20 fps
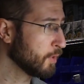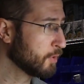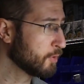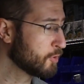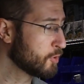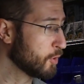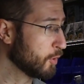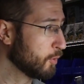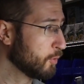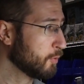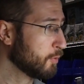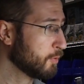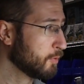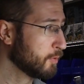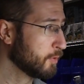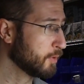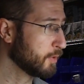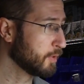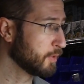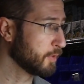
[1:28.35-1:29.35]
So
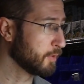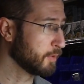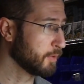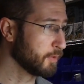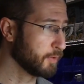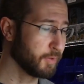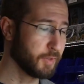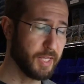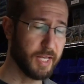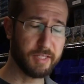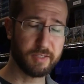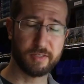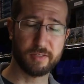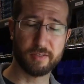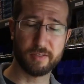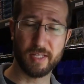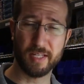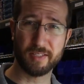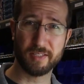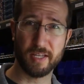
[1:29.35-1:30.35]

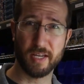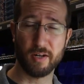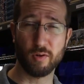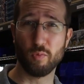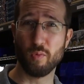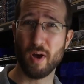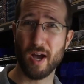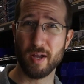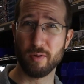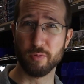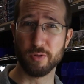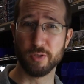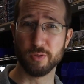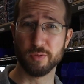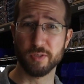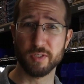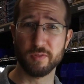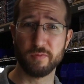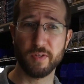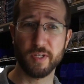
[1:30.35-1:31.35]
that's kind of why we're
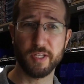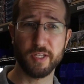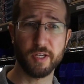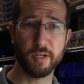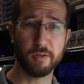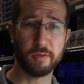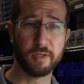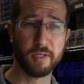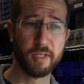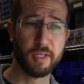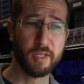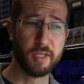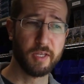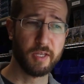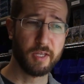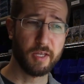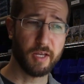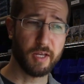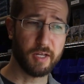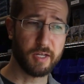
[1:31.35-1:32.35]
doing this video.
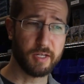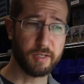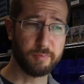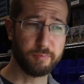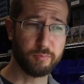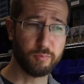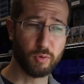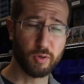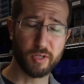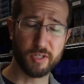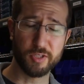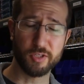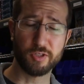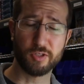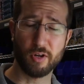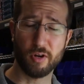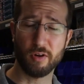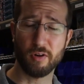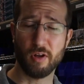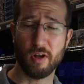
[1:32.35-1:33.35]
We're going to
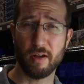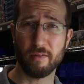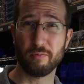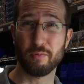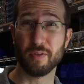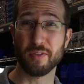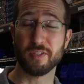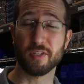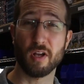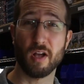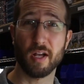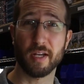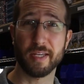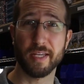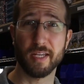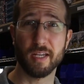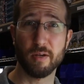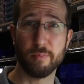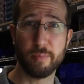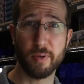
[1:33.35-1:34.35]
start off with
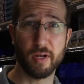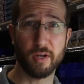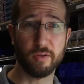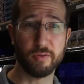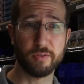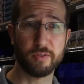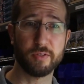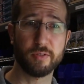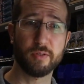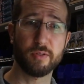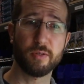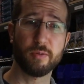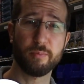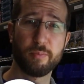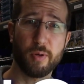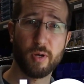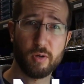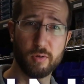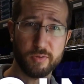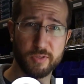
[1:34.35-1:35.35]
talking about
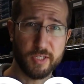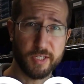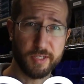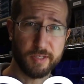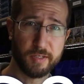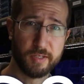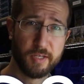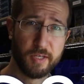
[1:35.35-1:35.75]
posing.